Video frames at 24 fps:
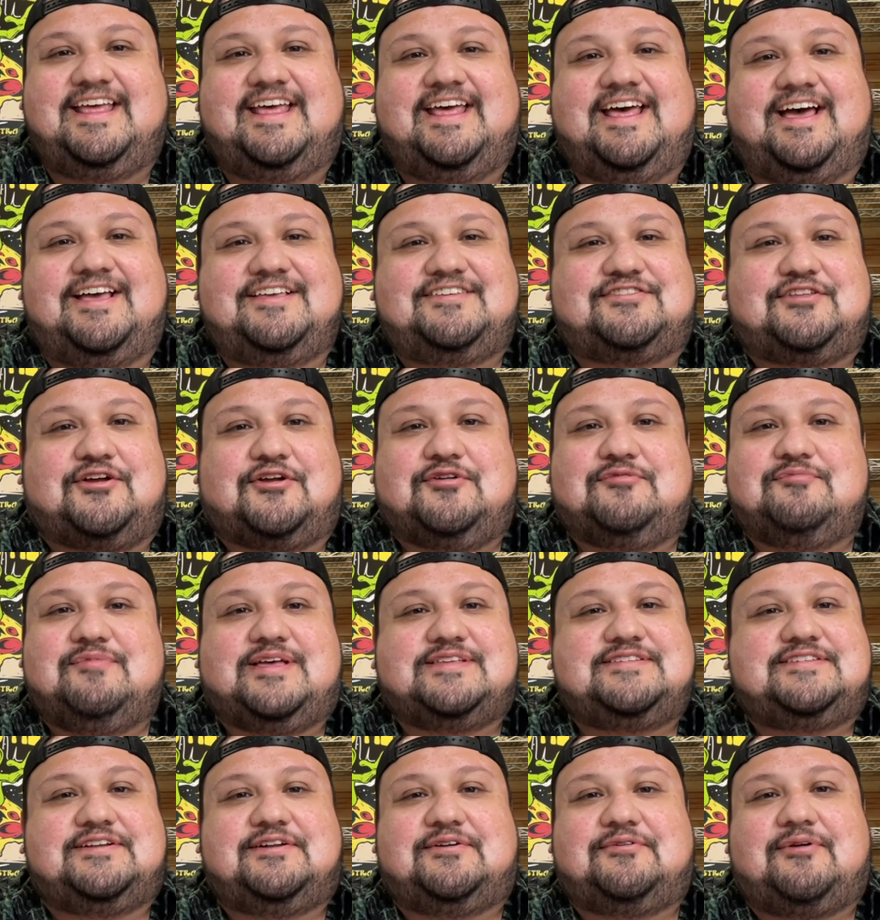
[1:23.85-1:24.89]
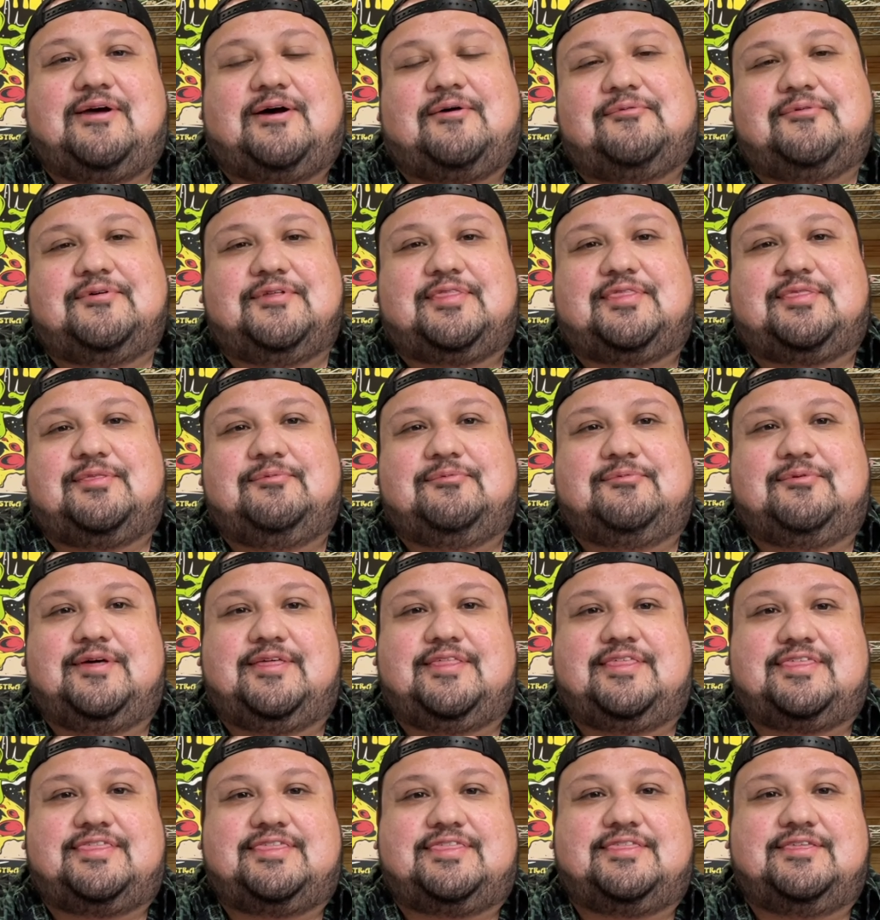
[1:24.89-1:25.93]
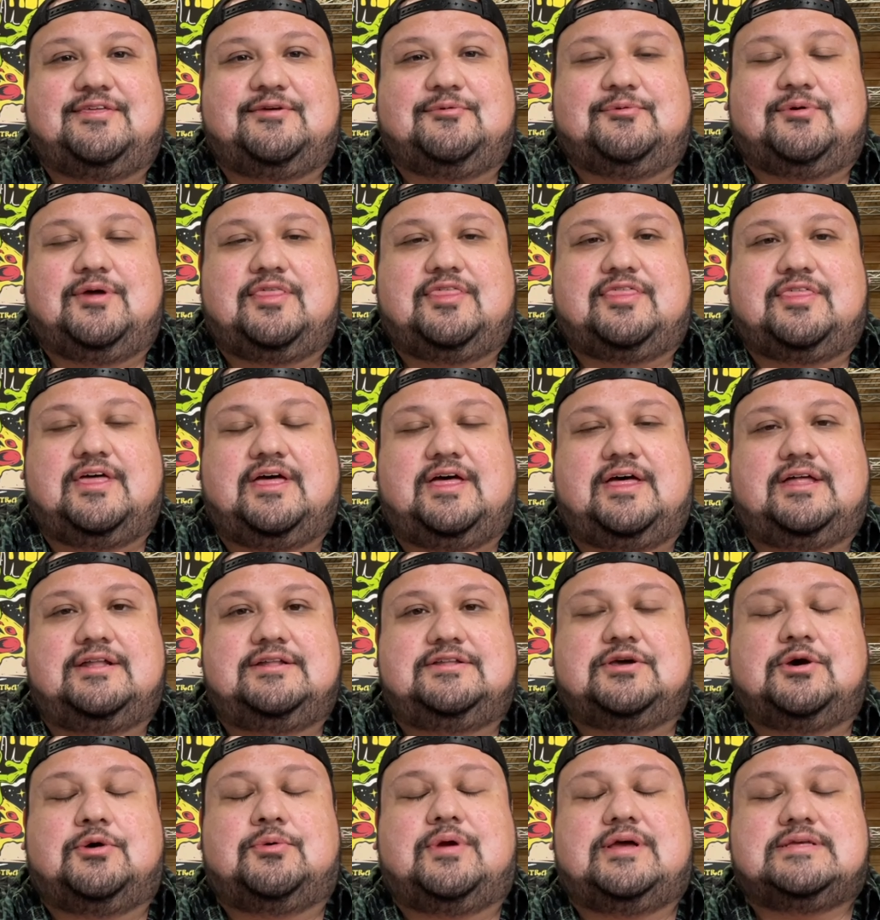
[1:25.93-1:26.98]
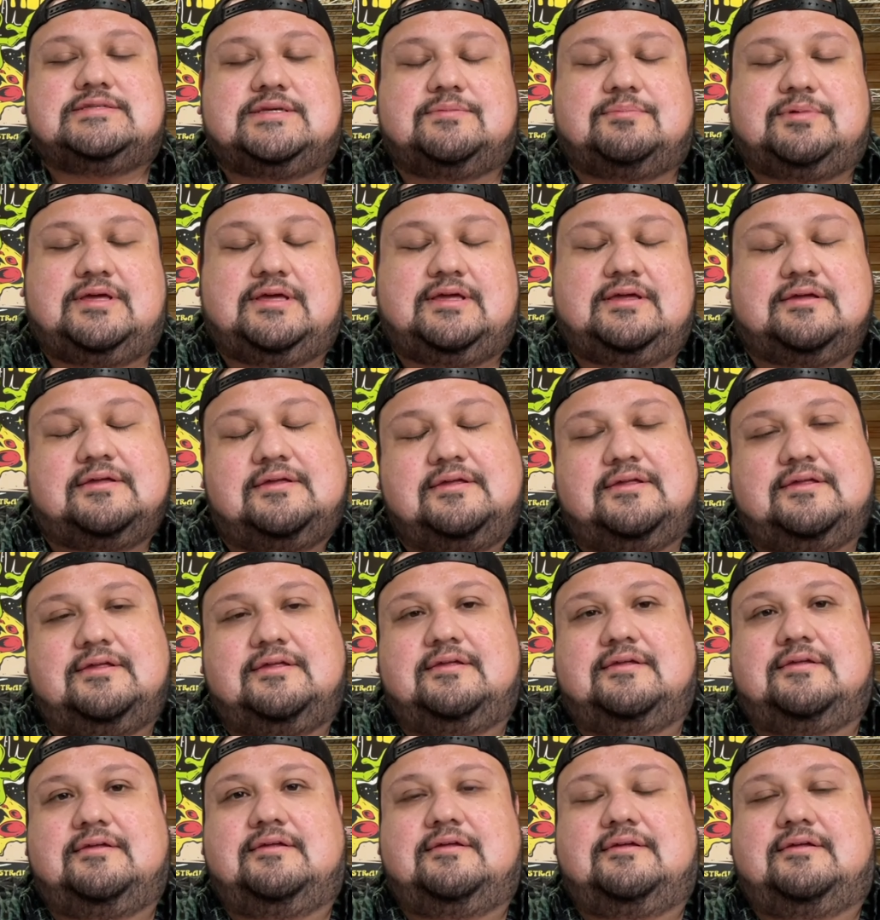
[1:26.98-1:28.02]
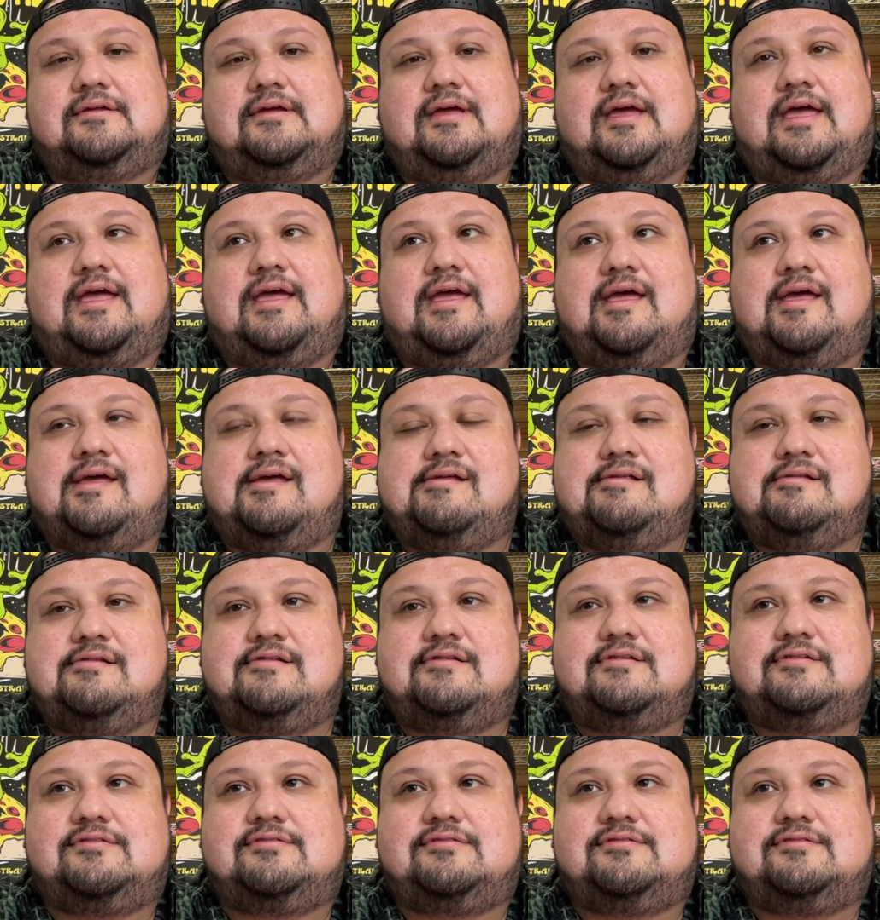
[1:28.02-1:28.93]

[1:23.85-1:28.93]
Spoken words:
I started messing around with dough recipe, and